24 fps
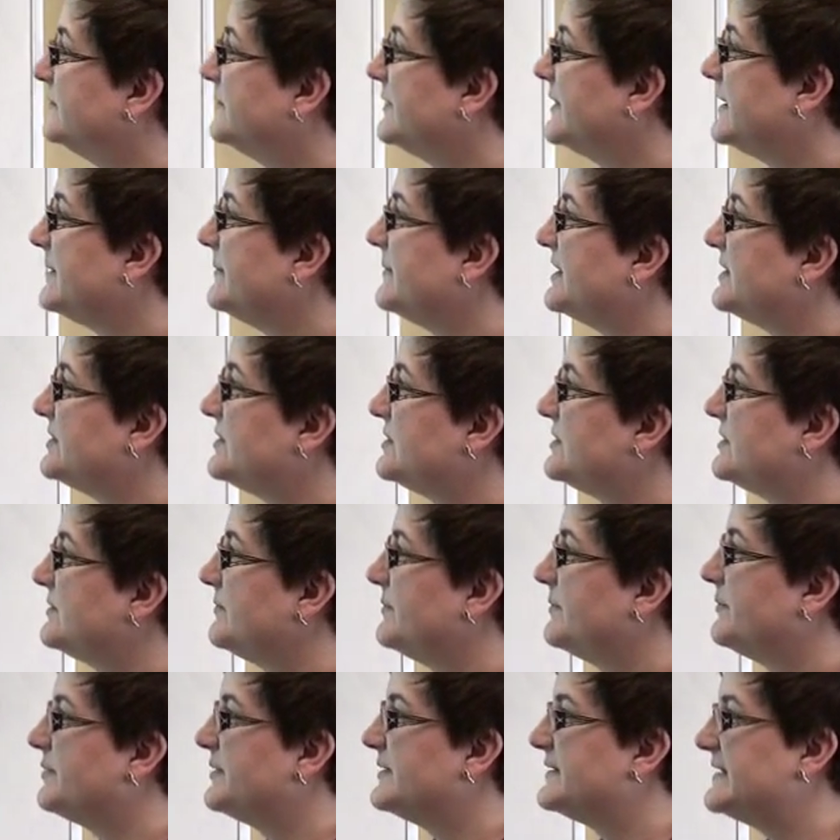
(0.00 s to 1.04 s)
pretty much
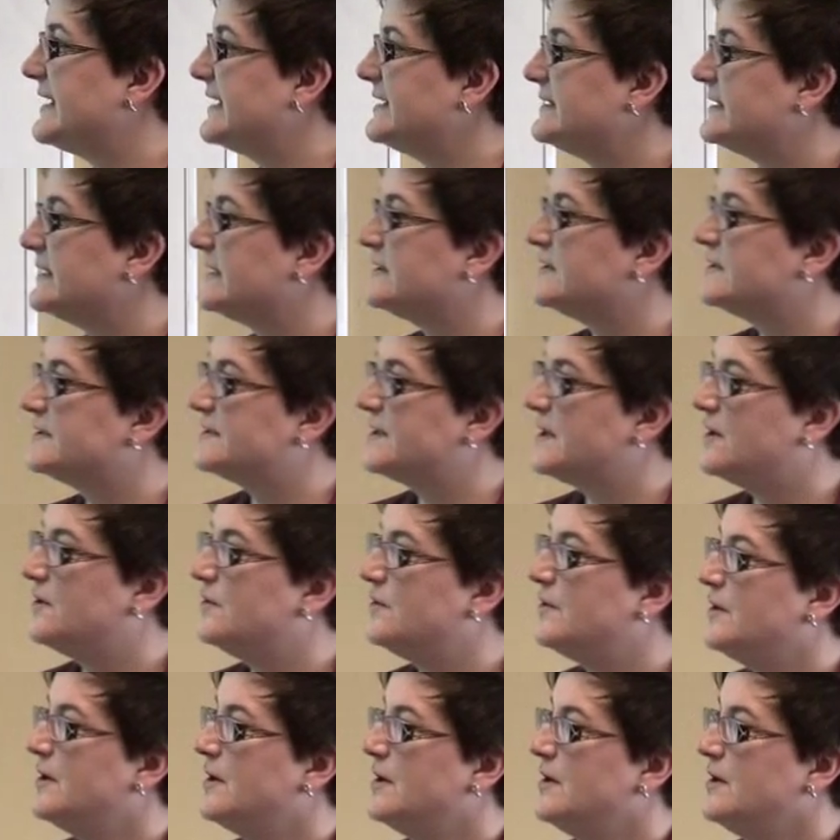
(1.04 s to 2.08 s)
presented.
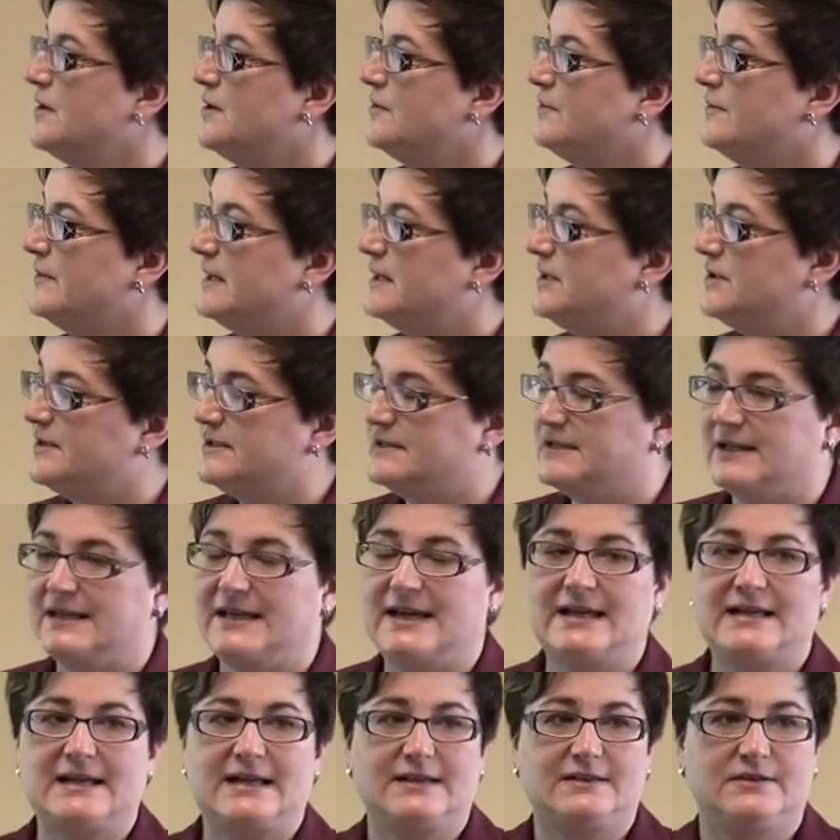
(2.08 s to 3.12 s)
So we looked
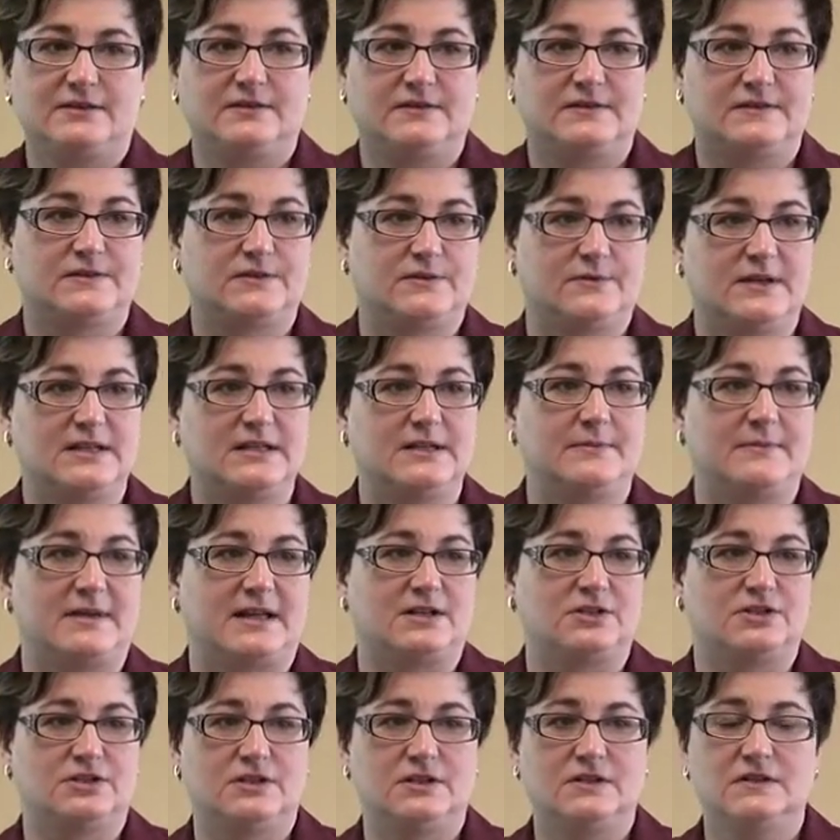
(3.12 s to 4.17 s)
again at these three
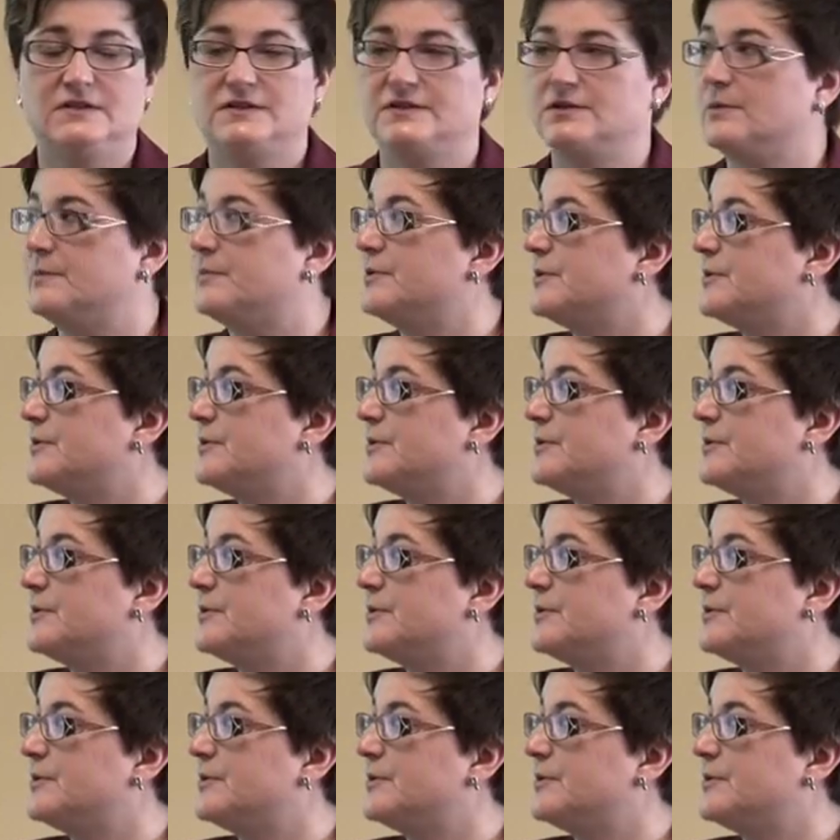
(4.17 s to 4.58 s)
dimensions. So